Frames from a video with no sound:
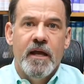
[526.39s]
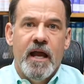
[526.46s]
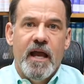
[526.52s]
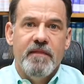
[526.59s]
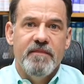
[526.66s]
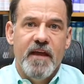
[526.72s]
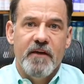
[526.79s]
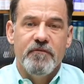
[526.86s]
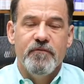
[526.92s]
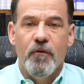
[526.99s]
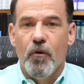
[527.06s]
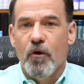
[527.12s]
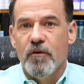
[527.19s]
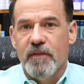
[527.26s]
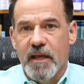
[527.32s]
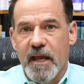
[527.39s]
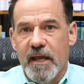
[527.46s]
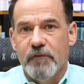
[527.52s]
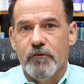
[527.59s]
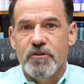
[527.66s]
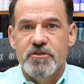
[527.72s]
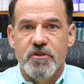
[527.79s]
And therefore, the
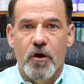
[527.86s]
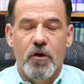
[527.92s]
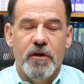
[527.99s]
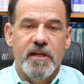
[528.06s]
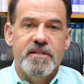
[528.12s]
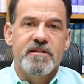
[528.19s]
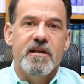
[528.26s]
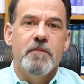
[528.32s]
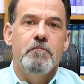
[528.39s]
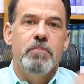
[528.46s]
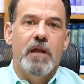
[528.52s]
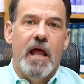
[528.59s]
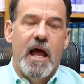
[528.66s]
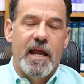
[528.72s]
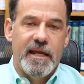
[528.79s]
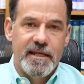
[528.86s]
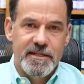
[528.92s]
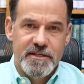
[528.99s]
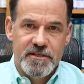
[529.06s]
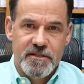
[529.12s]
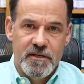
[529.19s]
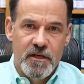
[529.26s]
end result is
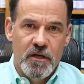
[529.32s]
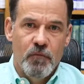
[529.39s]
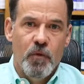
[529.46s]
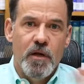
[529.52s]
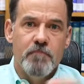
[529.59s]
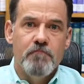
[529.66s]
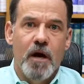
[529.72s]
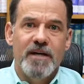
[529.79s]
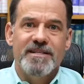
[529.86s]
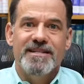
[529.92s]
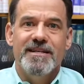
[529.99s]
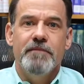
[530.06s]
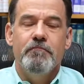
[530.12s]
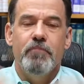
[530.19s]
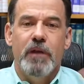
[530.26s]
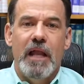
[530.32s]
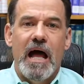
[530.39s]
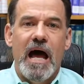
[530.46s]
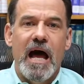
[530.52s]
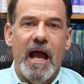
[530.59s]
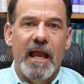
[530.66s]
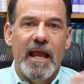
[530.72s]
compliance. We must
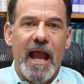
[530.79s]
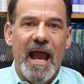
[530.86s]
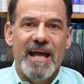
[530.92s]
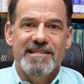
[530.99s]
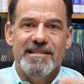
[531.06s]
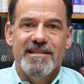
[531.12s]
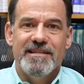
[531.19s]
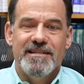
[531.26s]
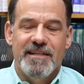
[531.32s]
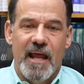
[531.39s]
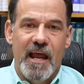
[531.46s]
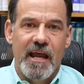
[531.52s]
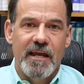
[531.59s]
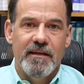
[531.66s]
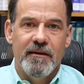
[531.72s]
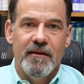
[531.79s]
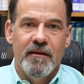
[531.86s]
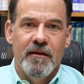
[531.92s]
comply as a state